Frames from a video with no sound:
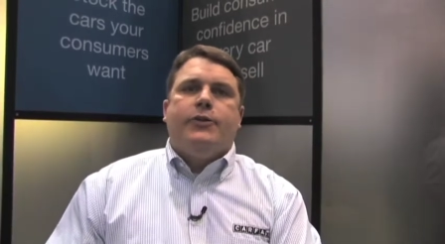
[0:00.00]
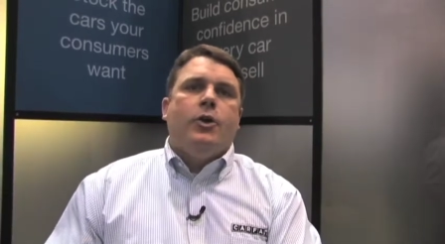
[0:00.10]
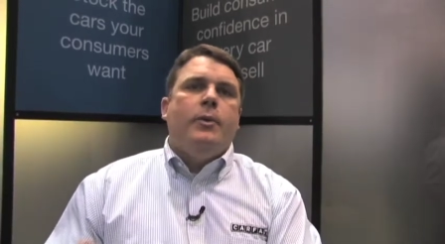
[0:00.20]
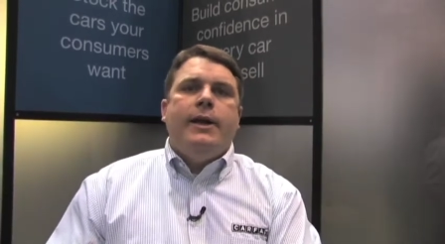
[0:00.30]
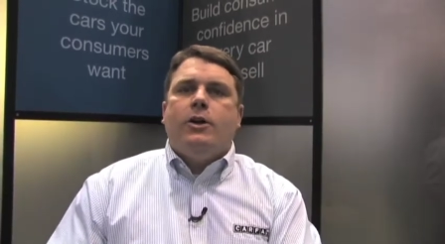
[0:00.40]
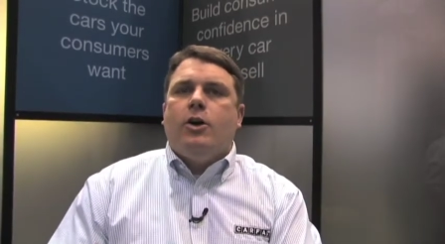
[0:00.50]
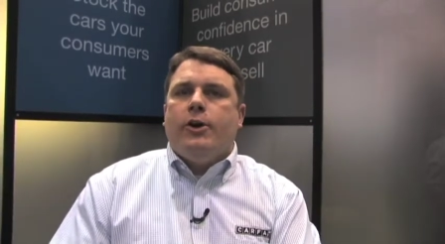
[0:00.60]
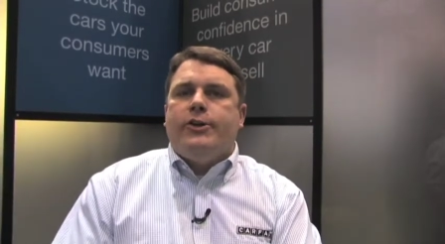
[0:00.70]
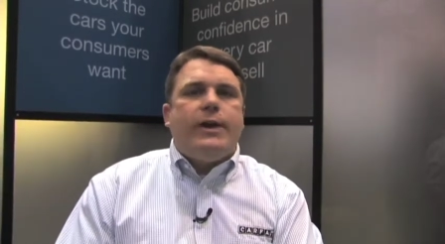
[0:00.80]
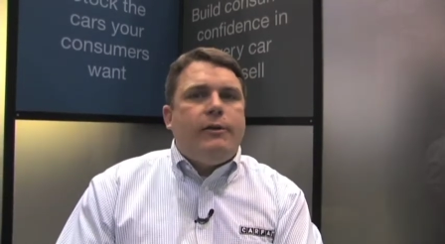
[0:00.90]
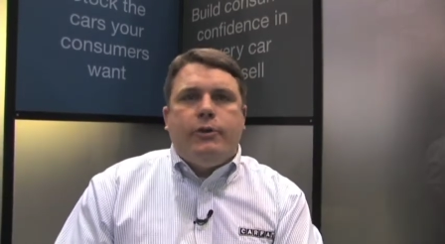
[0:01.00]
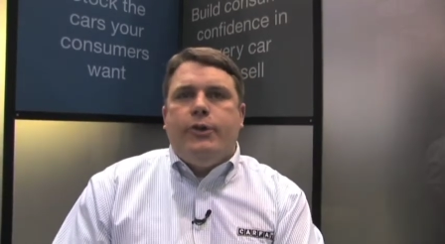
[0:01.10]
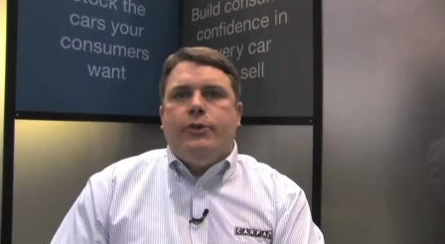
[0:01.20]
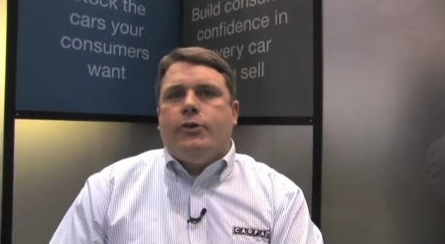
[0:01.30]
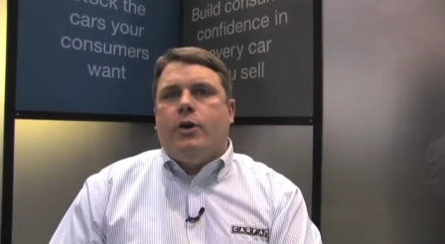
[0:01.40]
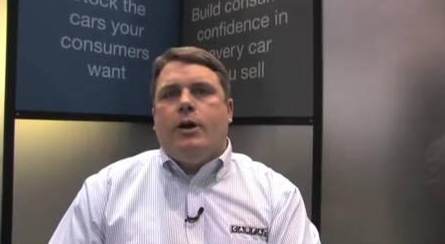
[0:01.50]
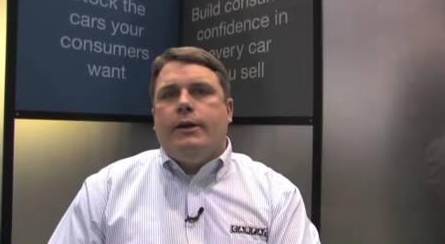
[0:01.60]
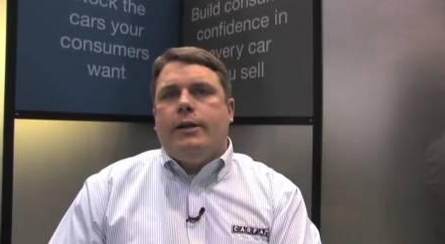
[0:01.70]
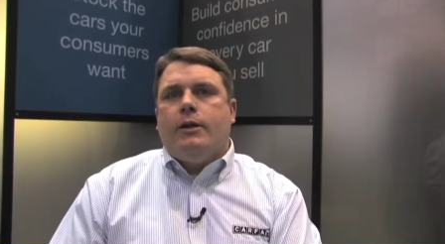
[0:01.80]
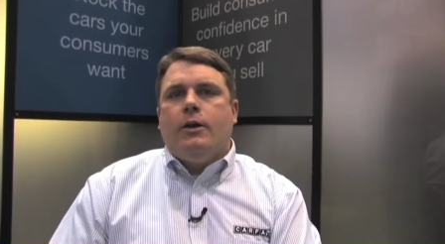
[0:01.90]
So we encourage every used car
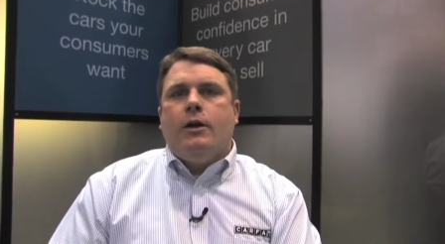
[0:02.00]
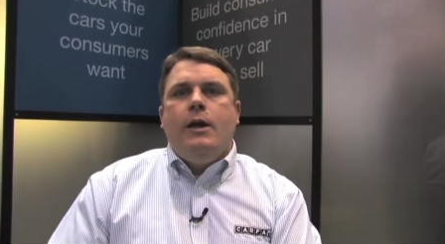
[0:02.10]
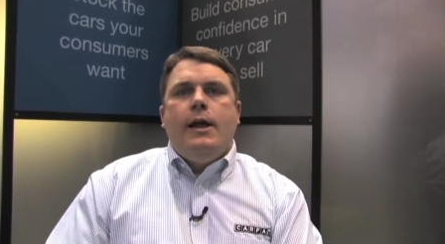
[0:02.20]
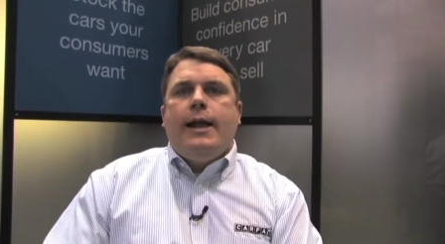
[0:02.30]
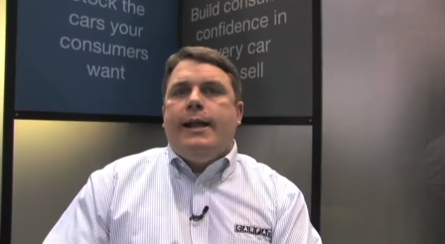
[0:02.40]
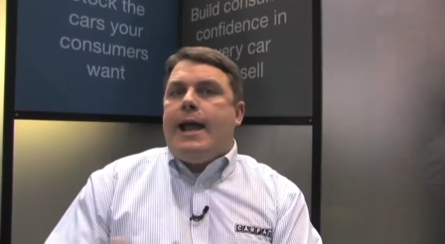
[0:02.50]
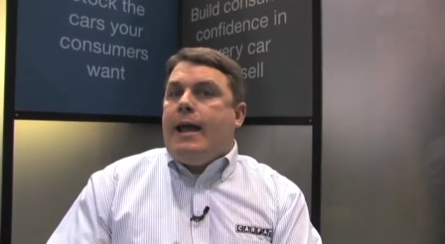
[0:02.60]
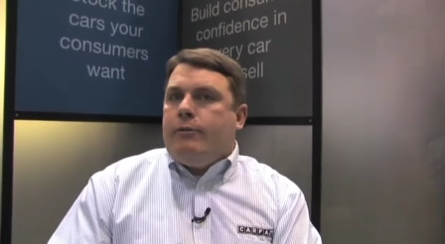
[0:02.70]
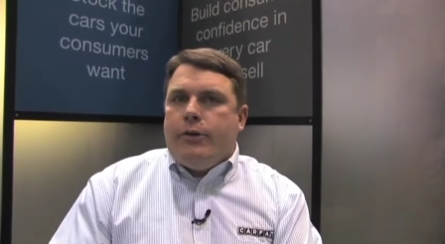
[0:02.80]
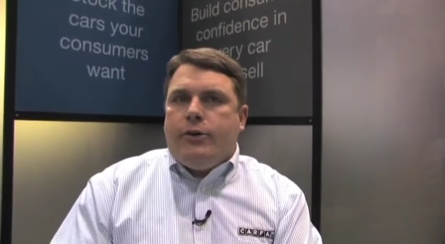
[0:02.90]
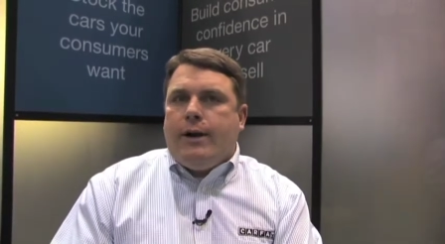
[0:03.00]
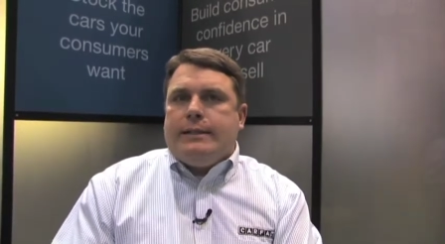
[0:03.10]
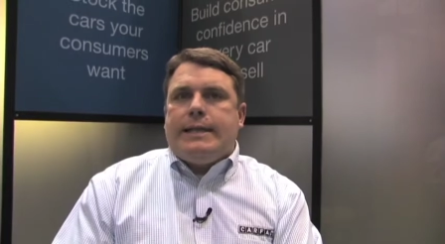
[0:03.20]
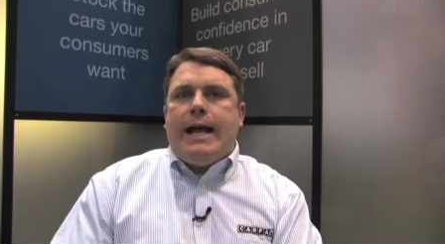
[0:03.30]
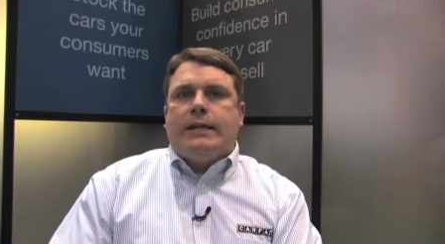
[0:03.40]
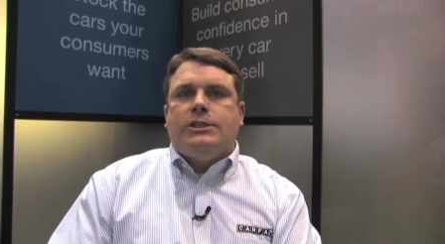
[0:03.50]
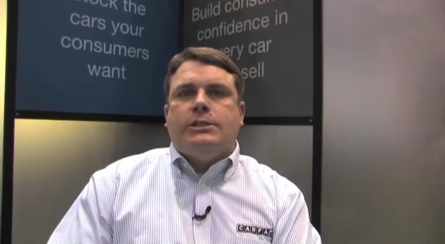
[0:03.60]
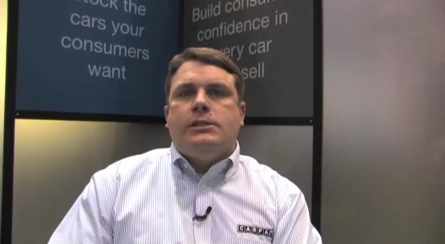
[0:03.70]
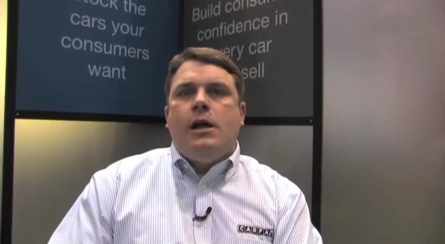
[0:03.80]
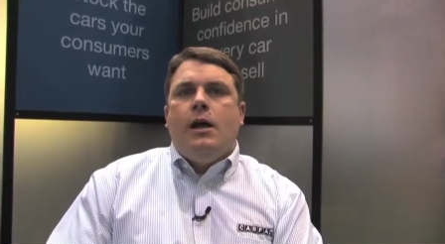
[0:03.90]
dealer in every
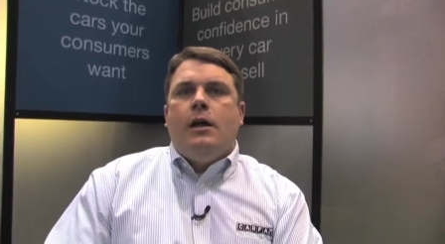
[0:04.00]
transaction